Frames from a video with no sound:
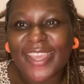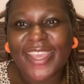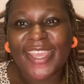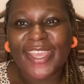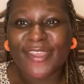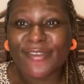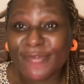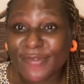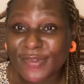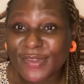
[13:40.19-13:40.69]

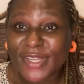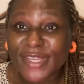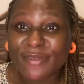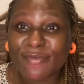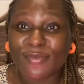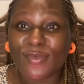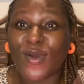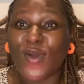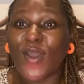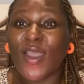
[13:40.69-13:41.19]
If you need
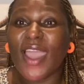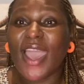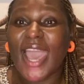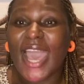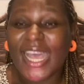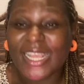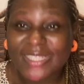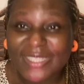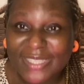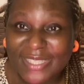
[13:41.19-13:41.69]
more
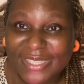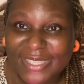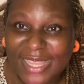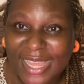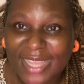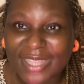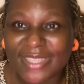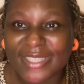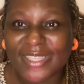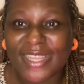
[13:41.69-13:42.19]

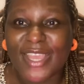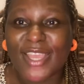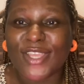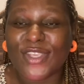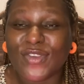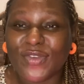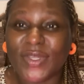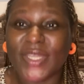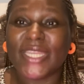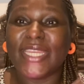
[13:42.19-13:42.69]
assistance,
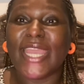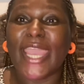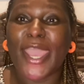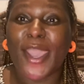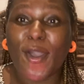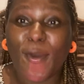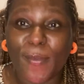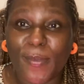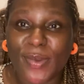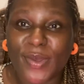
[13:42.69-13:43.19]
you need
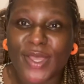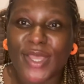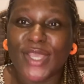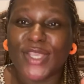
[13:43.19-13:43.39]
help,